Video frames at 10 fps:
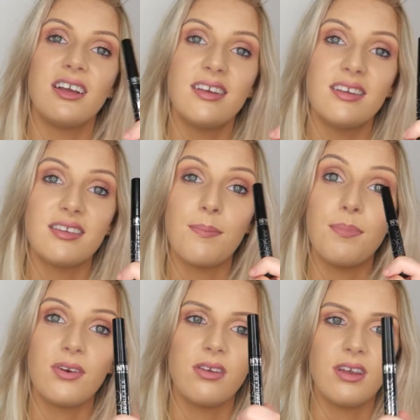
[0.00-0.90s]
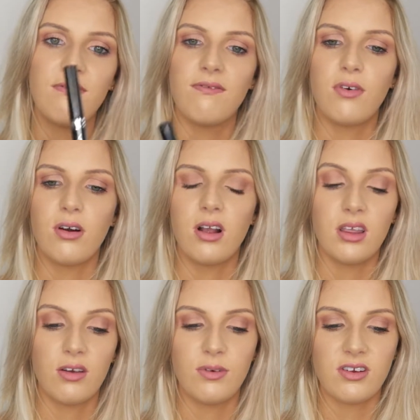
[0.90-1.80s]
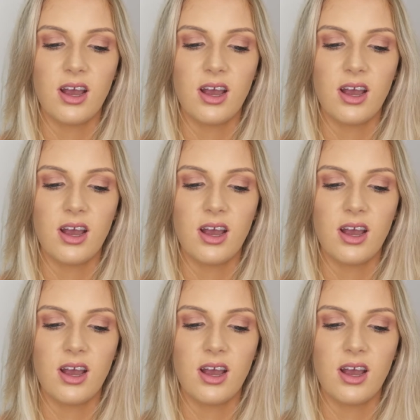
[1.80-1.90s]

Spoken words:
is brilliant for a liquid